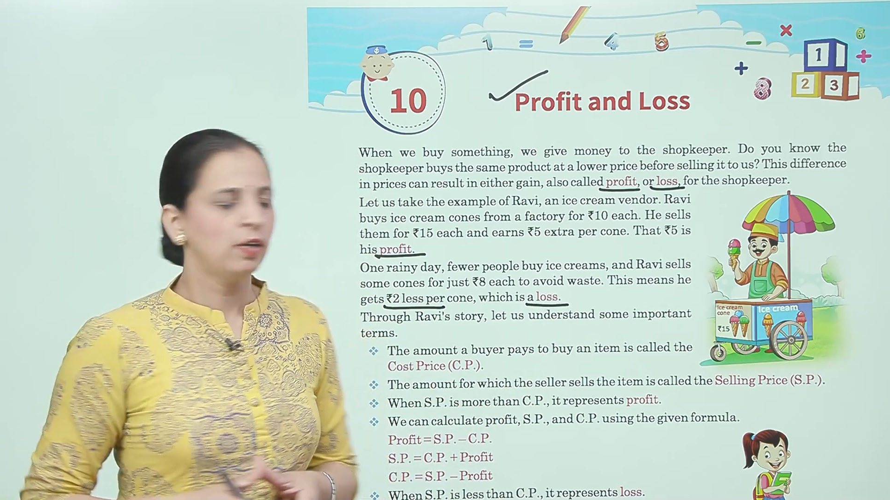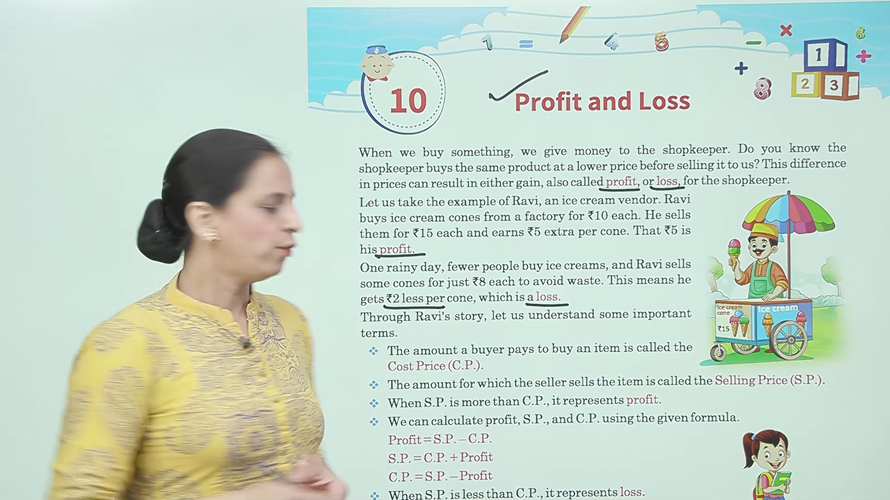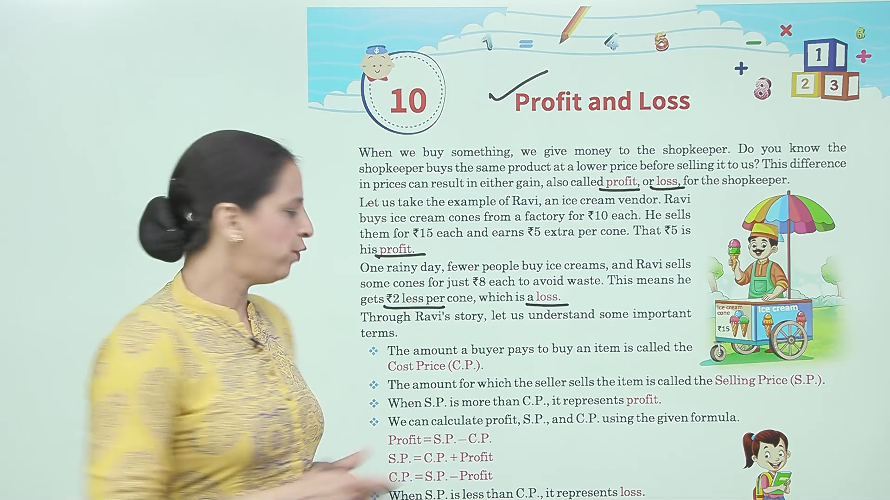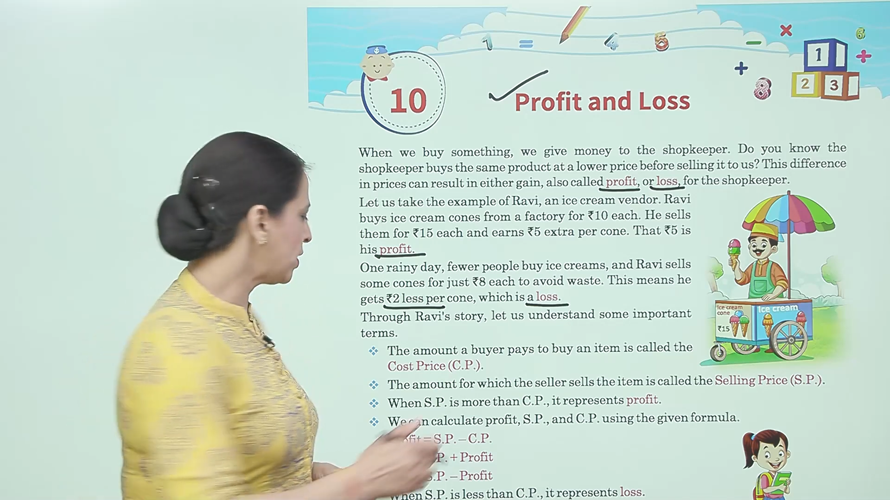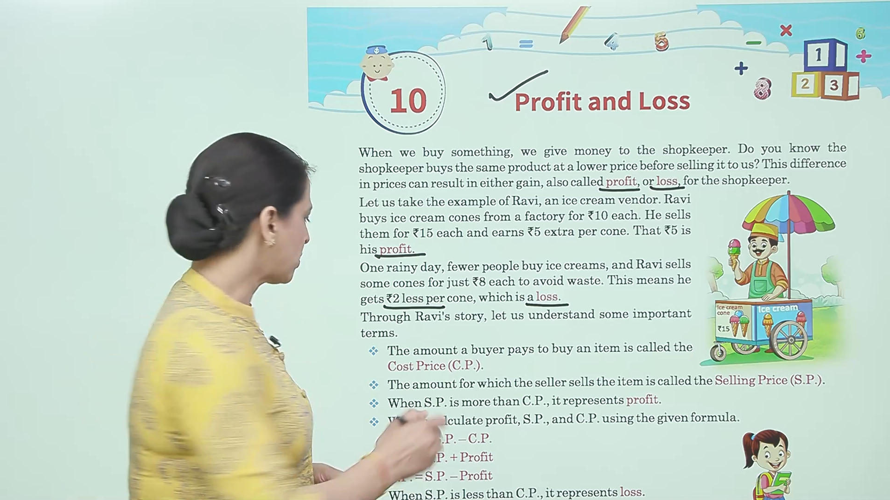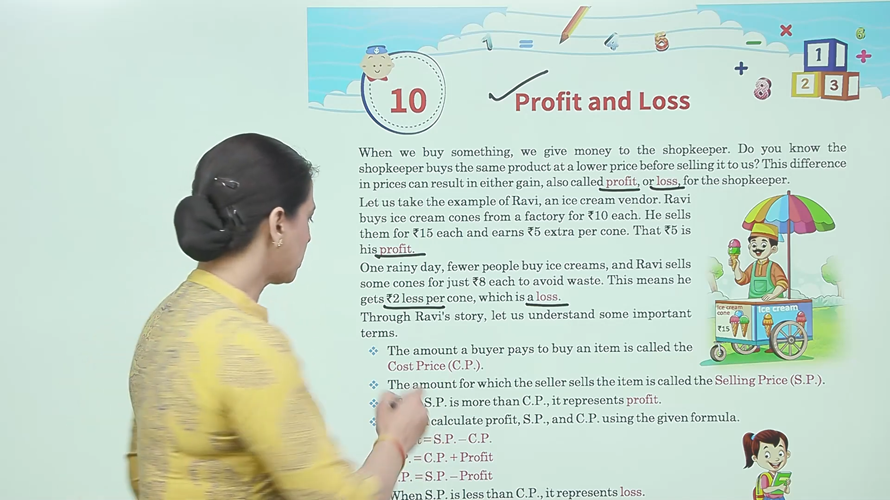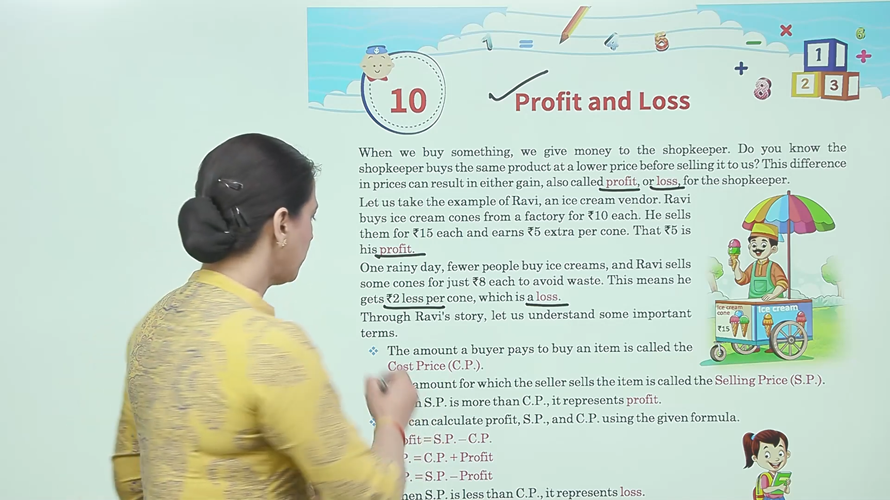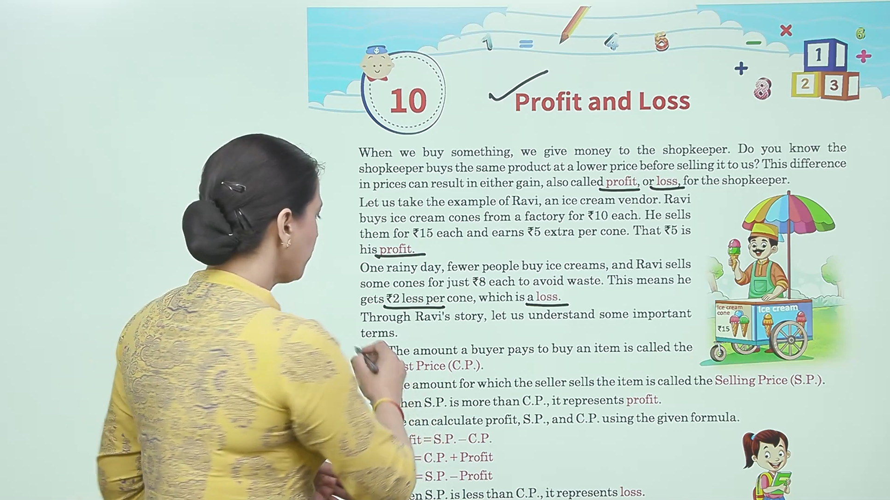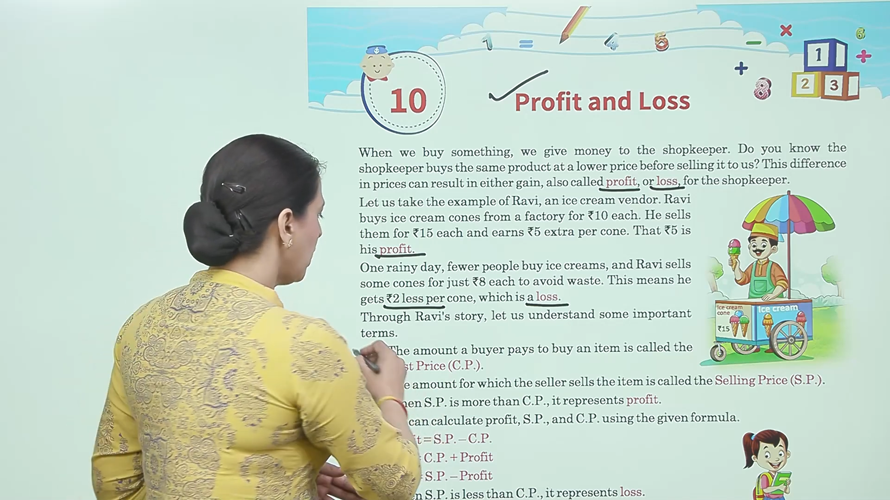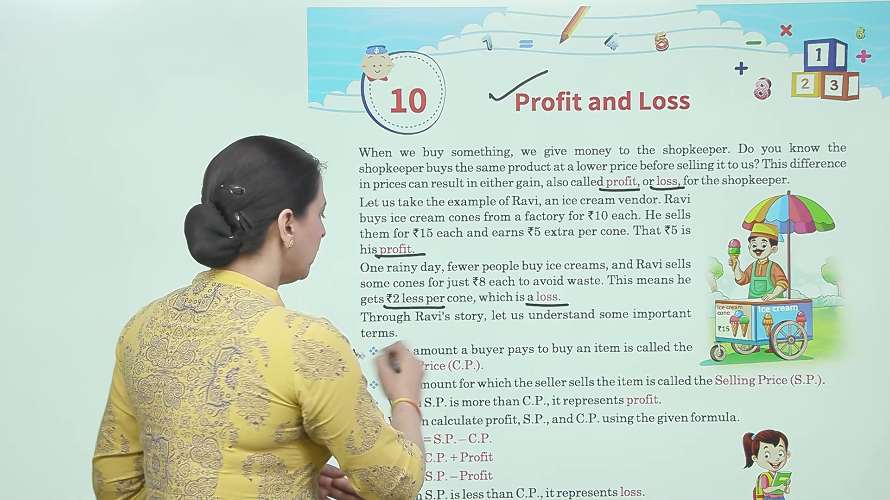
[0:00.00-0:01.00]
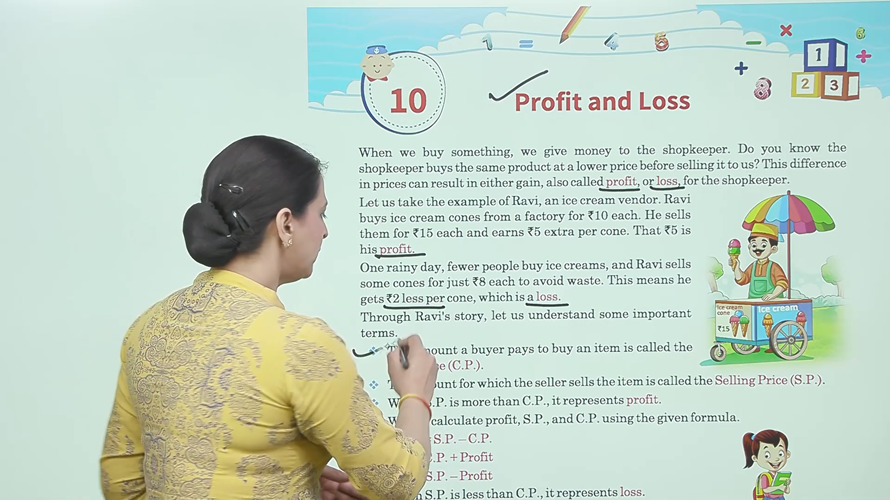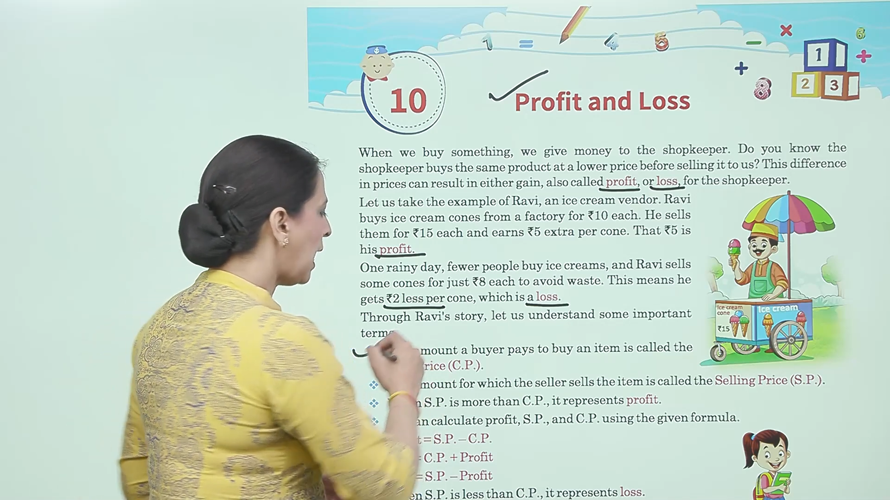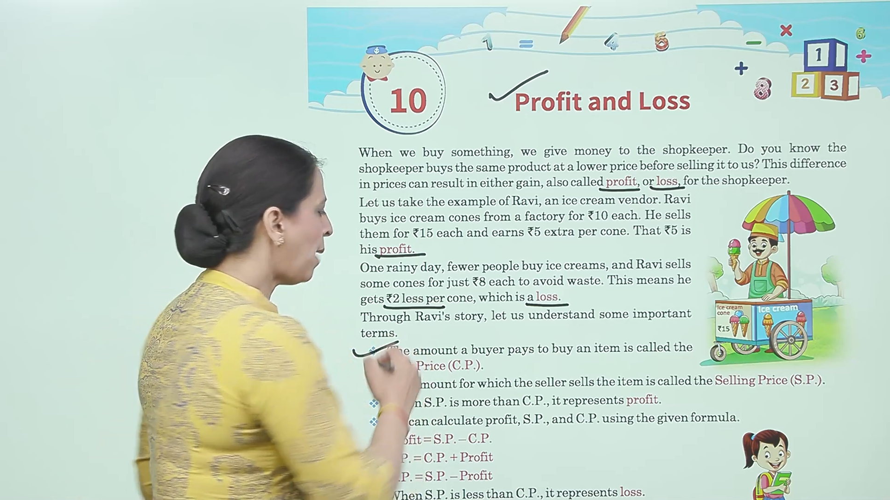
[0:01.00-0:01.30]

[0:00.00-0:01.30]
First, the